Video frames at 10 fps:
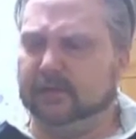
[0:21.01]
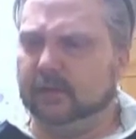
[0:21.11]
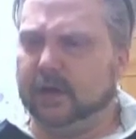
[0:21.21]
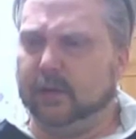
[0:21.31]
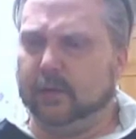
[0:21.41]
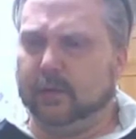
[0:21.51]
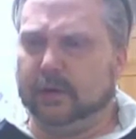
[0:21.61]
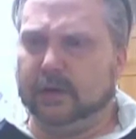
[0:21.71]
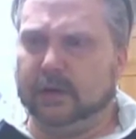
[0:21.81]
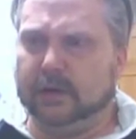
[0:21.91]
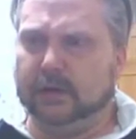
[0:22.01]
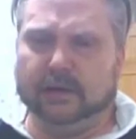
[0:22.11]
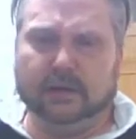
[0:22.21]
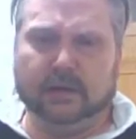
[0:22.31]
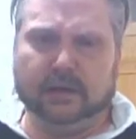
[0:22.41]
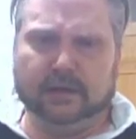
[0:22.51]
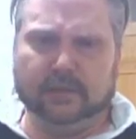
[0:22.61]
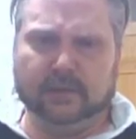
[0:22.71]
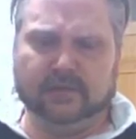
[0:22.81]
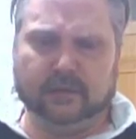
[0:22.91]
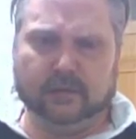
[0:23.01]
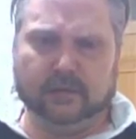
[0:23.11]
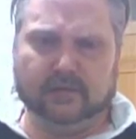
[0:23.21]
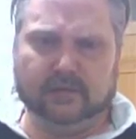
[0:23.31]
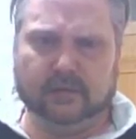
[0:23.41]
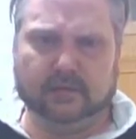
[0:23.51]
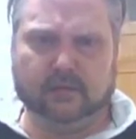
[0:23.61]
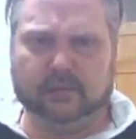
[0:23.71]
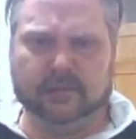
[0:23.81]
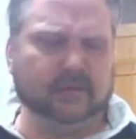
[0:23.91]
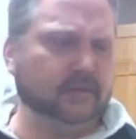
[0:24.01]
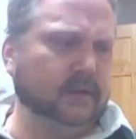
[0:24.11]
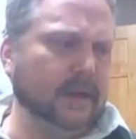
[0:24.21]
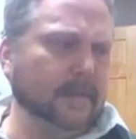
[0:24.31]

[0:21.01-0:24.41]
So kind of what we're working on, hit and miss during this Christmas season,